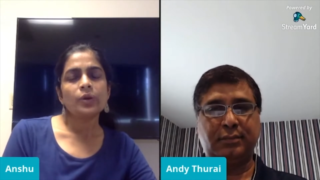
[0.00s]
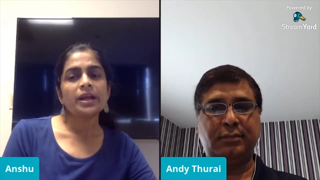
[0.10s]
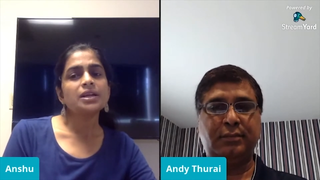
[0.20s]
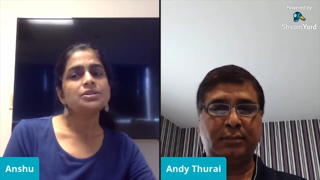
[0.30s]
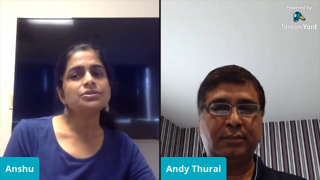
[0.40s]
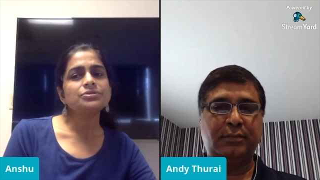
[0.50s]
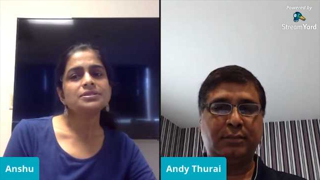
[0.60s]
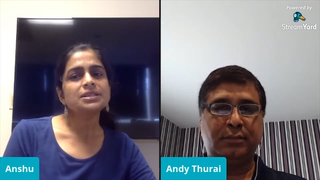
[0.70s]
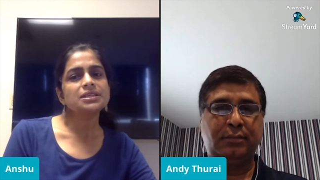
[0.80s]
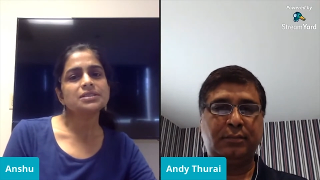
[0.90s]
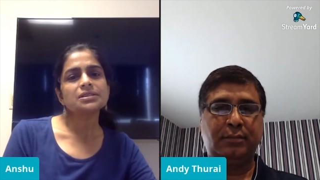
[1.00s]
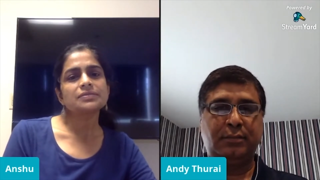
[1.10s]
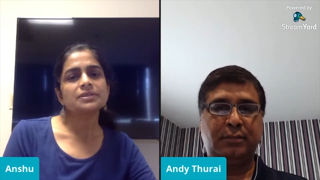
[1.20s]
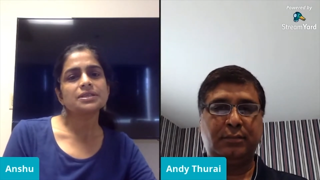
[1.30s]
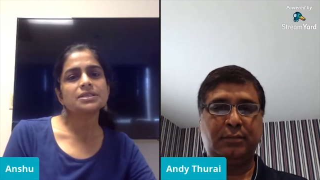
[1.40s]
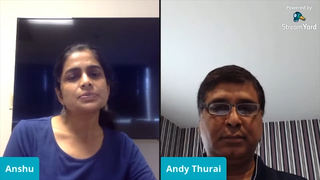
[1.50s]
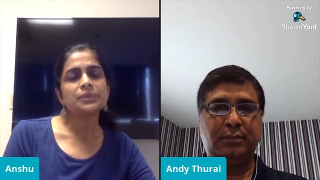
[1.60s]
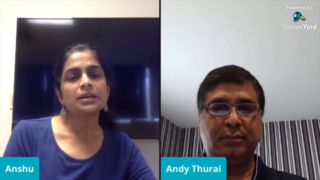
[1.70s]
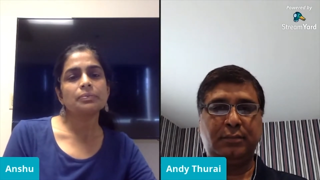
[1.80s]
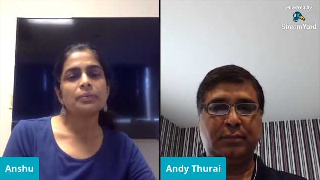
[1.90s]
Speaker 1: where do you see serverless
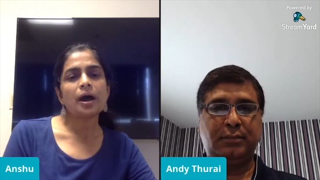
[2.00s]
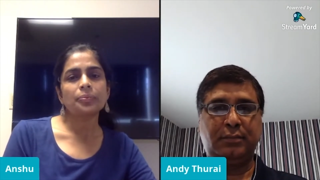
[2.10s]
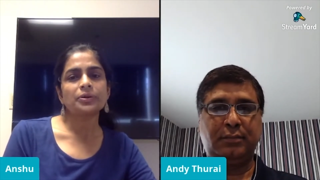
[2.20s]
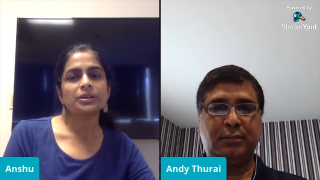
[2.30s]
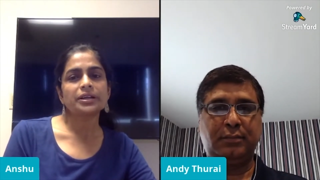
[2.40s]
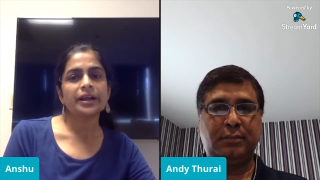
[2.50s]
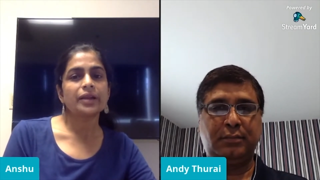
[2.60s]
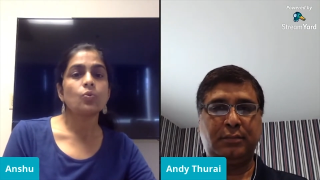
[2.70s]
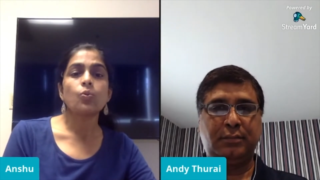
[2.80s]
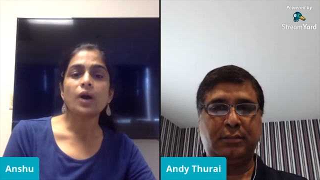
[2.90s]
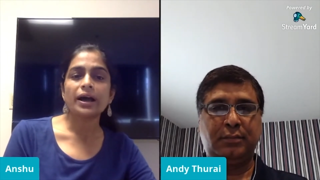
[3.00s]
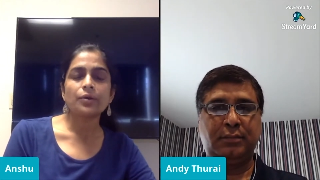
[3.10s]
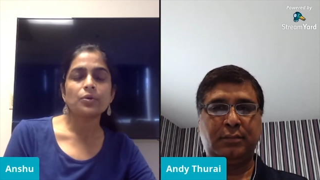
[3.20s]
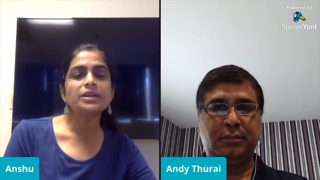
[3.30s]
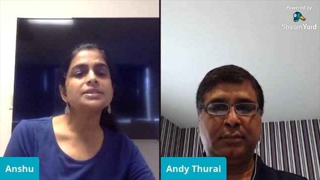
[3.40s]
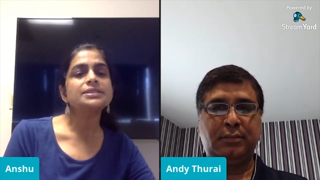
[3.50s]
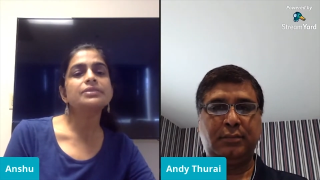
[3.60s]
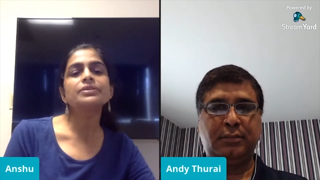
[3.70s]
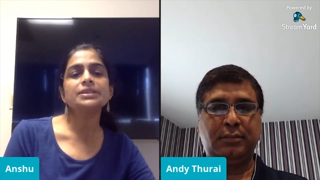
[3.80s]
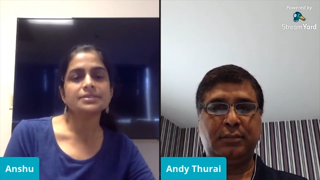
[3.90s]
being popular and why? What is
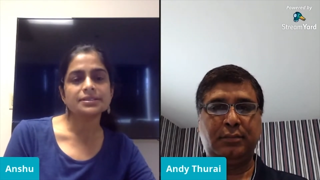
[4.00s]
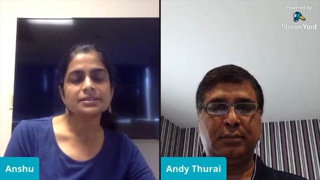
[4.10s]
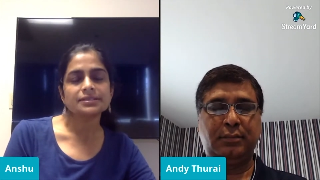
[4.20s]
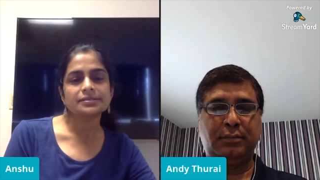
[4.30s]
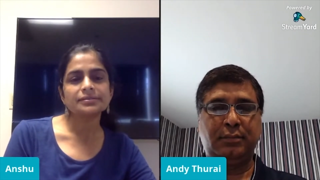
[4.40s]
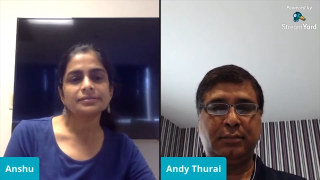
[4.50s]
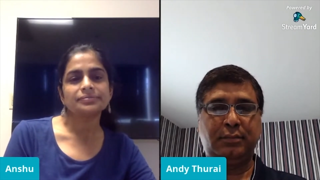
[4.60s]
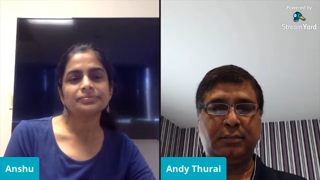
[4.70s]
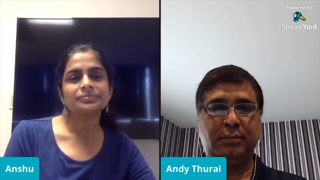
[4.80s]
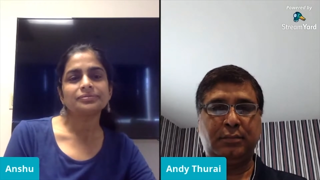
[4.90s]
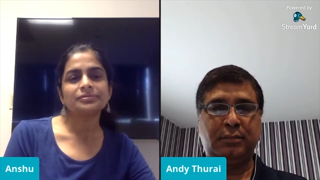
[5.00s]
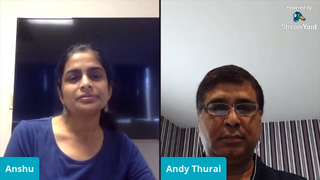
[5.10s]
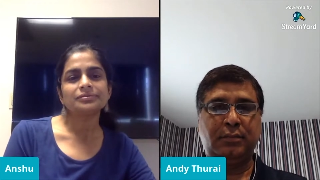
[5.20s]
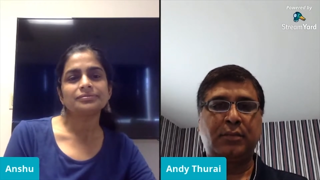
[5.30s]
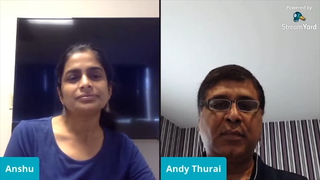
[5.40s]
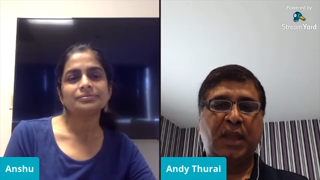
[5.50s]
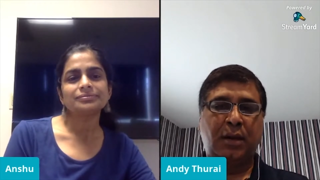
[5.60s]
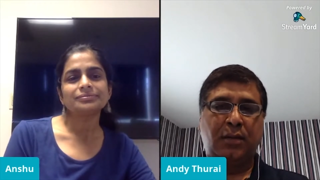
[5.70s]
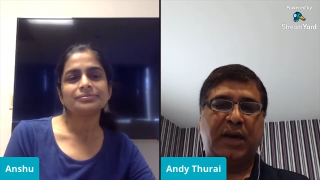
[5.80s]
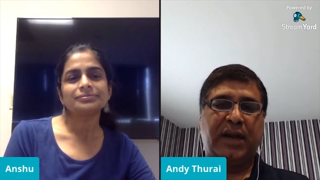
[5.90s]
the reason?
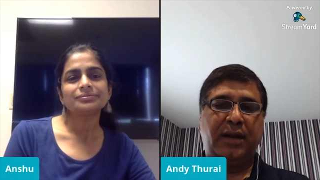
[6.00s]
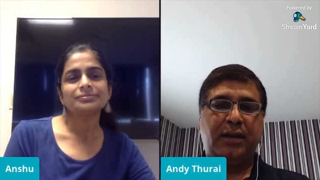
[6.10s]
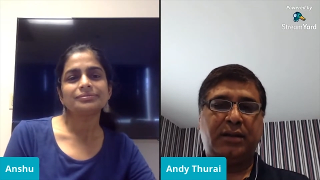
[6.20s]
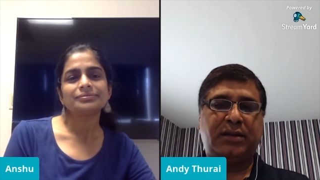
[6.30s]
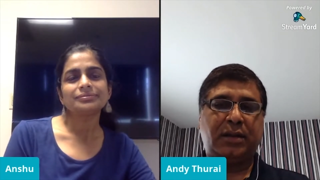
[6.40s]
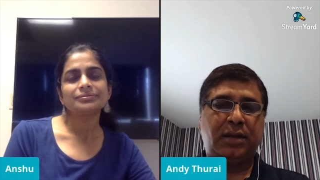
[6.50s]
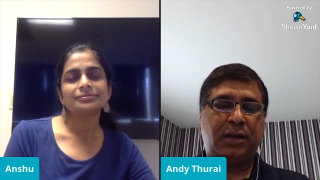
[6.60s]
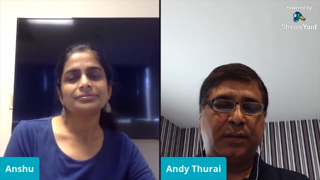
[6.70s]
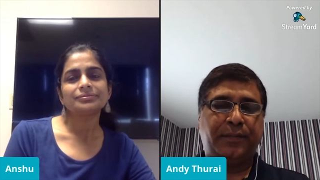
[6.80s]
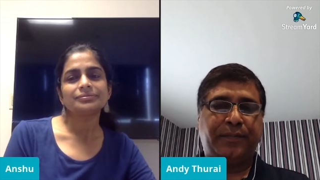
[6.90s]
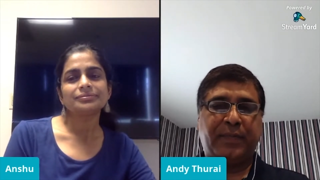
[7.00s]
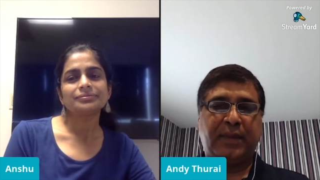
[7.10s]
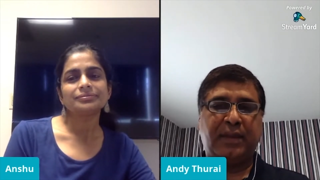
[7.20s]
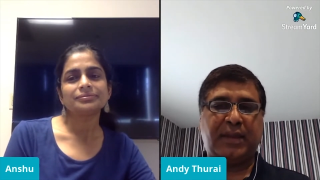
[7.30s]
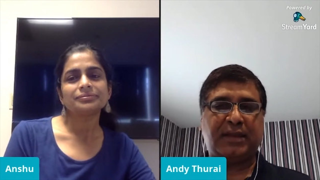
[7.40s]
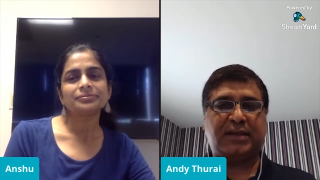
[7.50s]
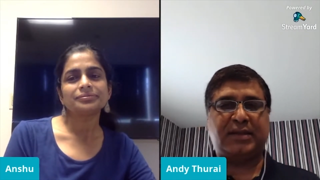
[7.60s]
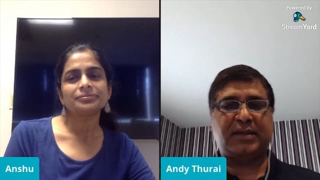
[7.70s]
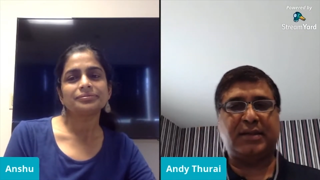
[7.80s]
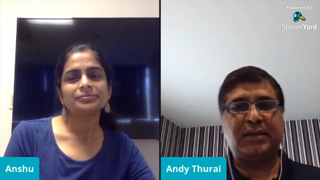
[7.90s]
Speaker 2: Right. So
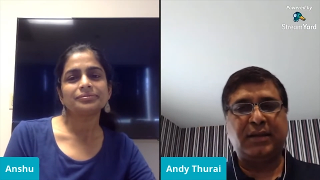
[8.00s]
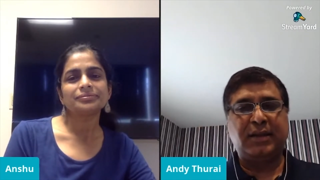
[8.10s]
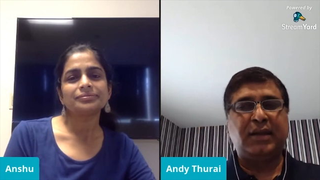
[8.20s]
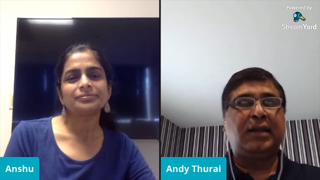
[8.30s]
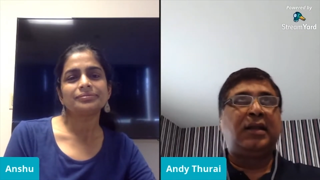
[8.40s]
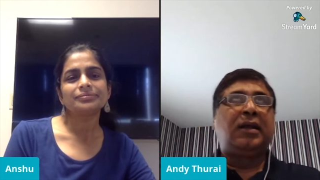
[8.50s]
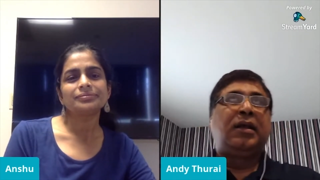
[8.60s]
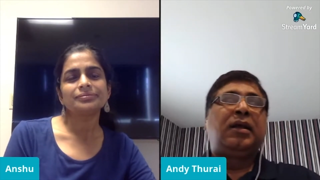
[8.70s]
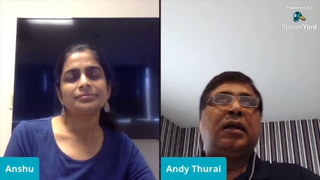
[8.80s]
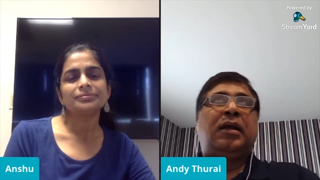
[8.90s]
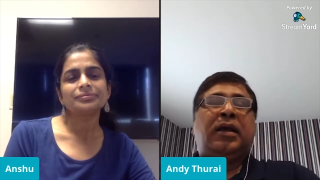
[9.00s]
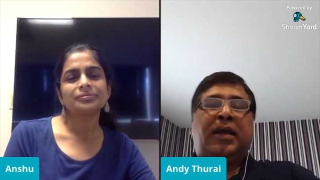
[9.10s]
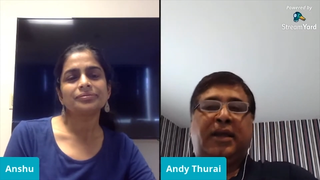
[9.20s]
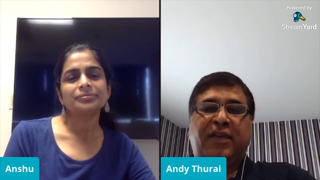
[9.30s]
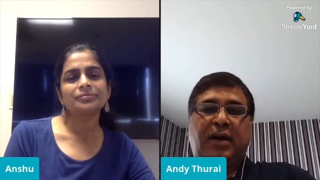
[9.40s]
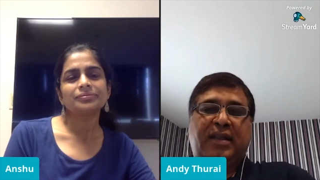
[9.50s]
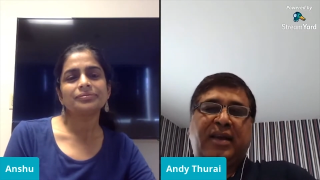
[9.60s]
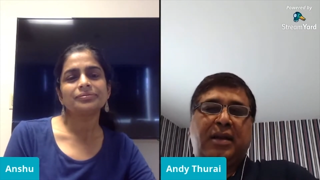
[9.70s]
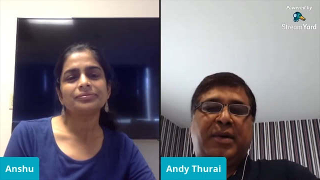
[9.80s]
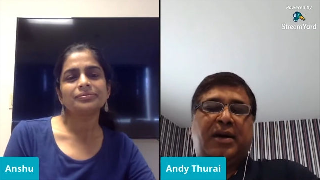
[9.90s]
that's, if you want to
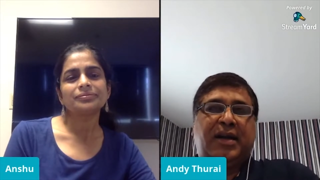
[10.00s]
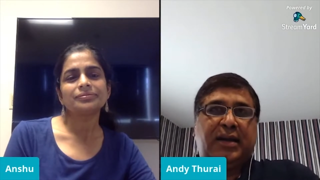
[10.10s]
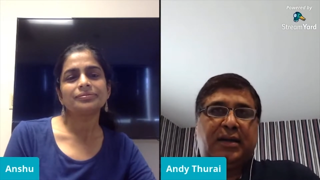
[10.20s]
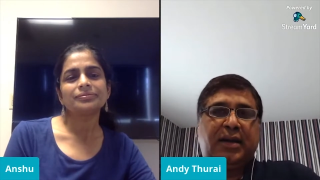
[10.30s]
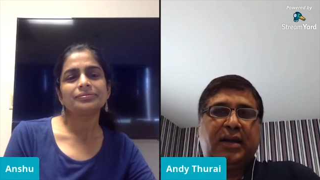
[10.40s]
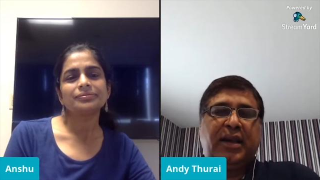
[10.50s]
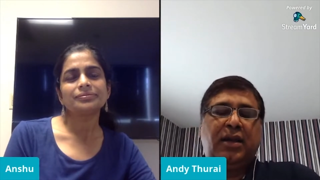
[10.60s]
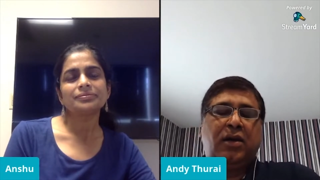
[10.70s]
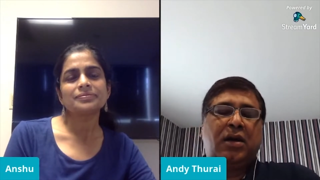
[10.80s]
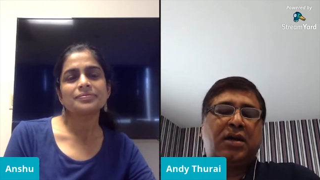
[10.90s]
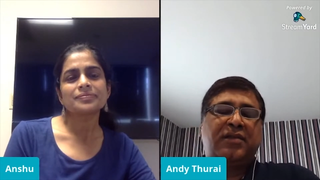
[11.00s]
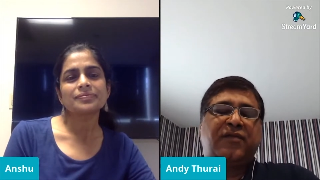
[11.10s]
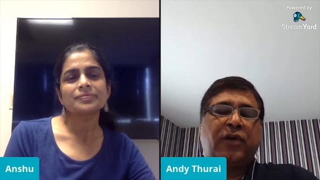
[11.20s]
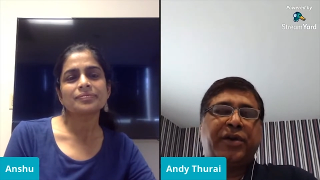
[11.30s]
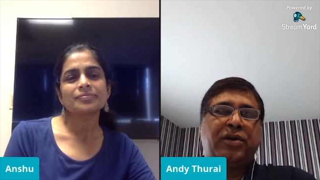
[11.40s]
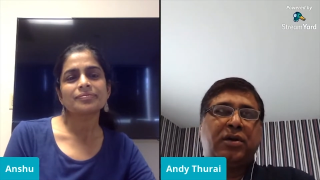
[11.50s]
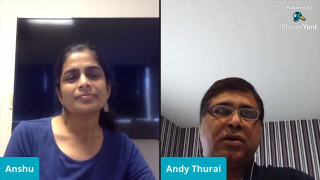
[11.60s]
think about it, in order for you to